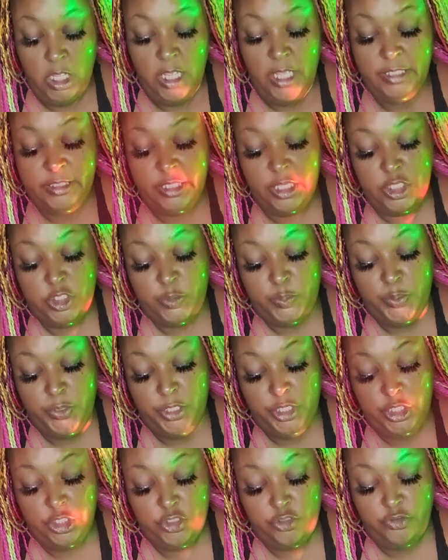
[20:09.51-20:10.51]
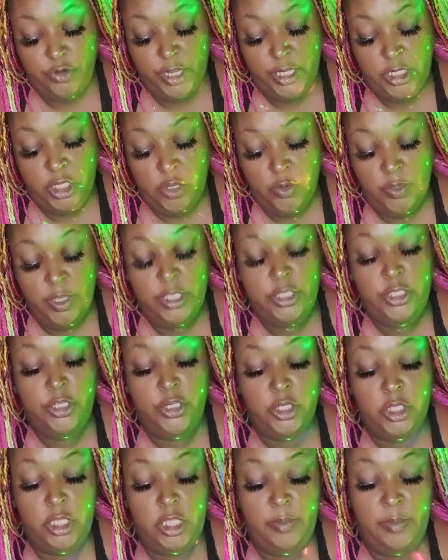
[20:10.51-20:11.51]
It says putting Drano in
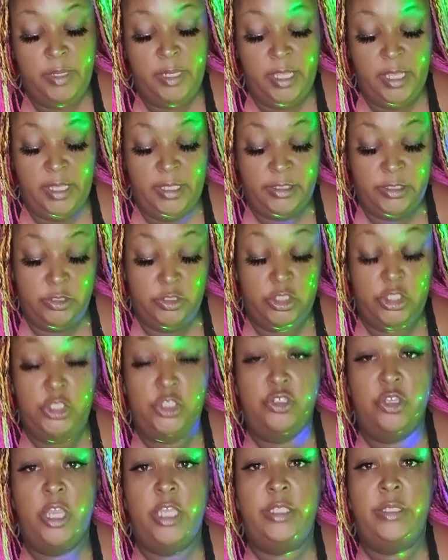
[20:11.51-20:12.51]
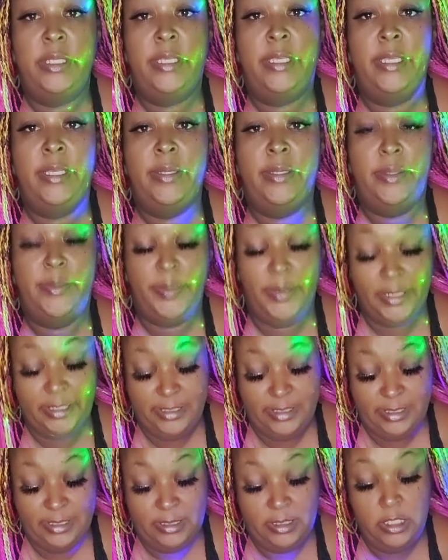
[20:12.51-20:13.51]
your lemonade. So she's trying to kill the
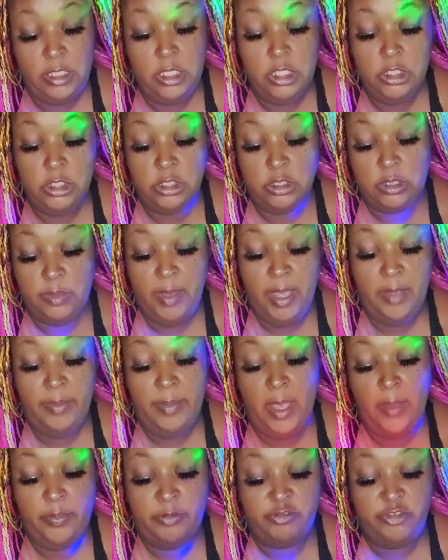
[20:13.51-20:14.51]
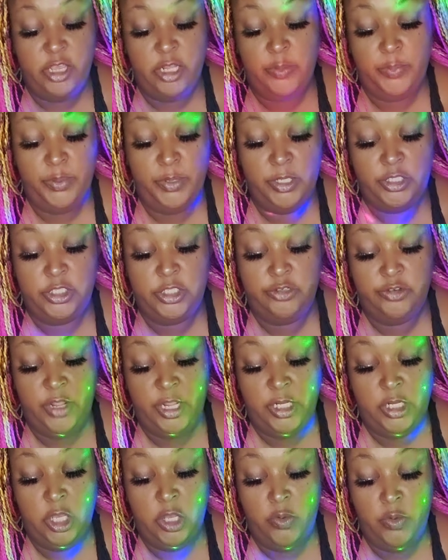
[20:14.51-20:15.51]
person. So somebody might try to put
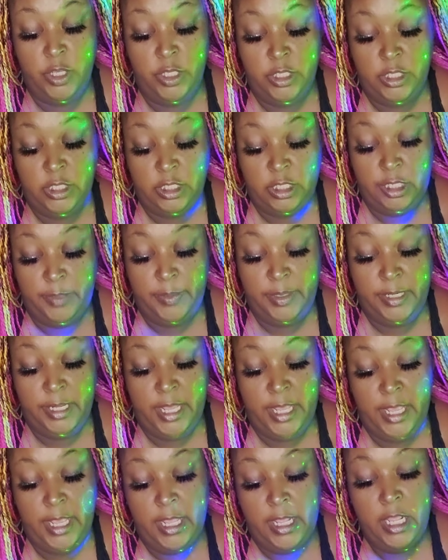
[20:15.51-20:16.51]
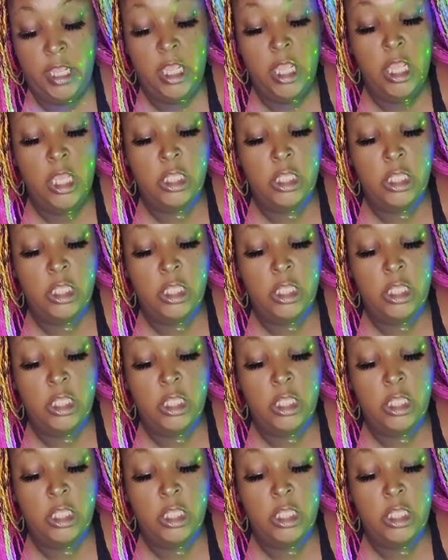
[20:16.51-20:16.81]
Drano in your lemonade.